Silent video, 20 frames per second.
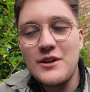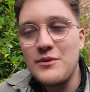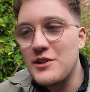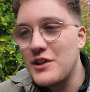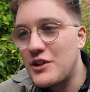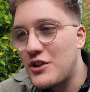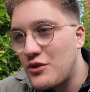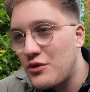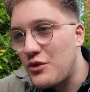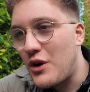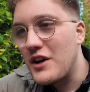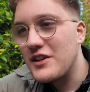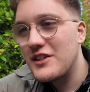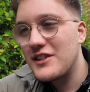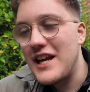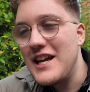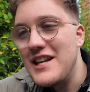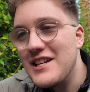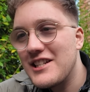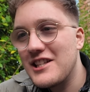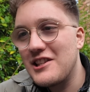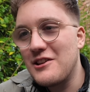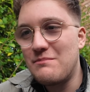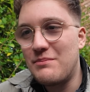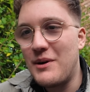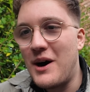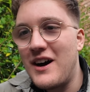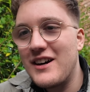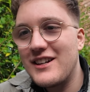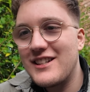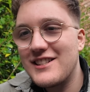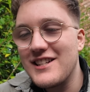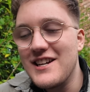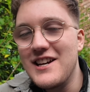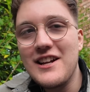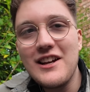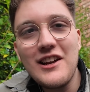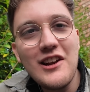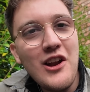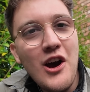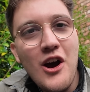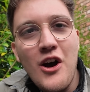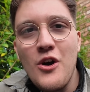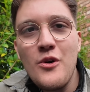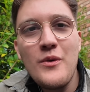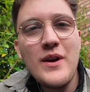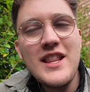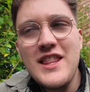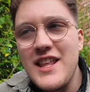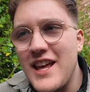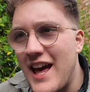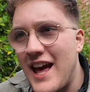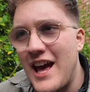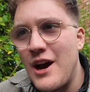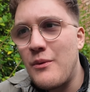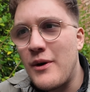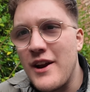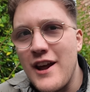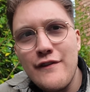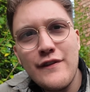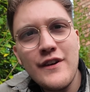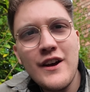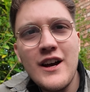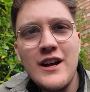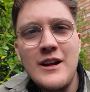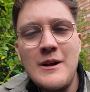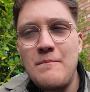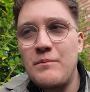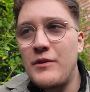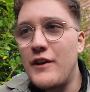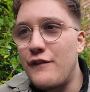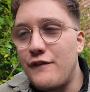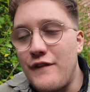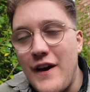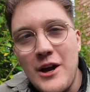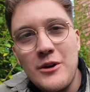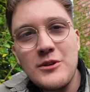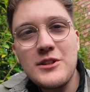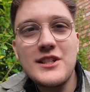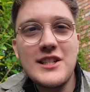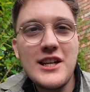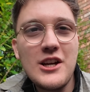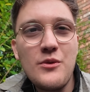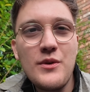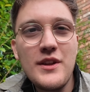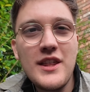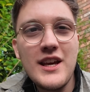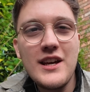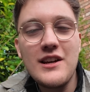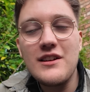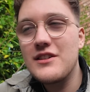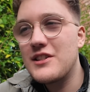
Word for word: It was a cross into the box, low in the air, whatever failed to deal with it.